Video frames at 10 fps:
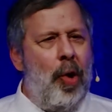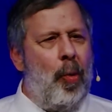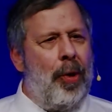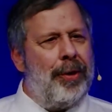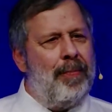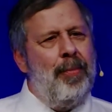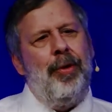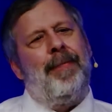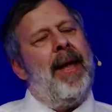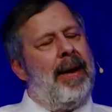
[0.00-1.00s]
was
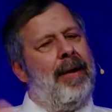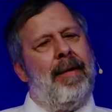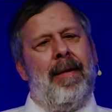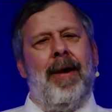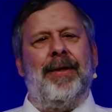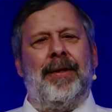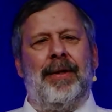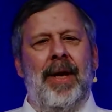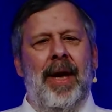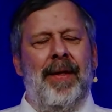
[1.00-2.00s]
move that
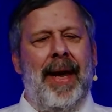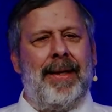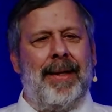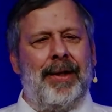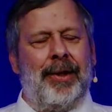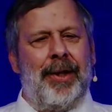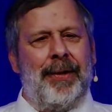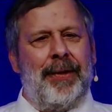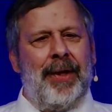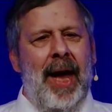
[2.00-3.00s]
across that
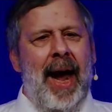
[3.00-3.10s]
distance